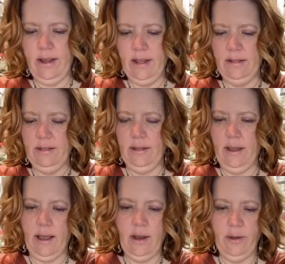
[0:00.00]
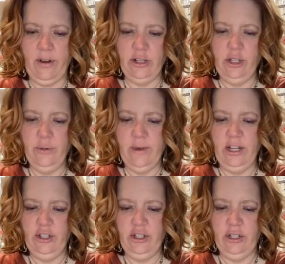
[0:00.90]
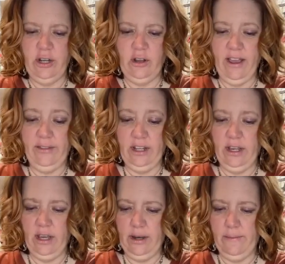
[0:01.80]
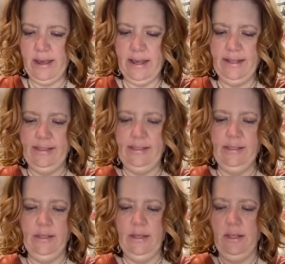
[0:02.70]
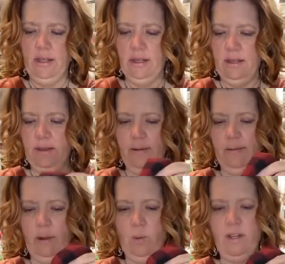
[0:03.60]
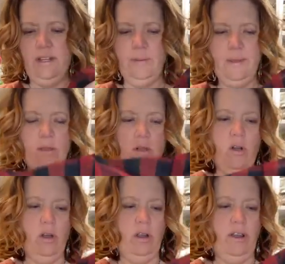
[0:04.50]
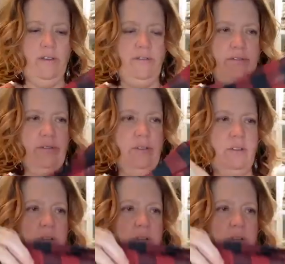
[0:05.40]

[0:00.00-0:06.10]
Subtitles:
All right, I know I've got too much and I'll have to cut a piece. I wanted it to be long enough.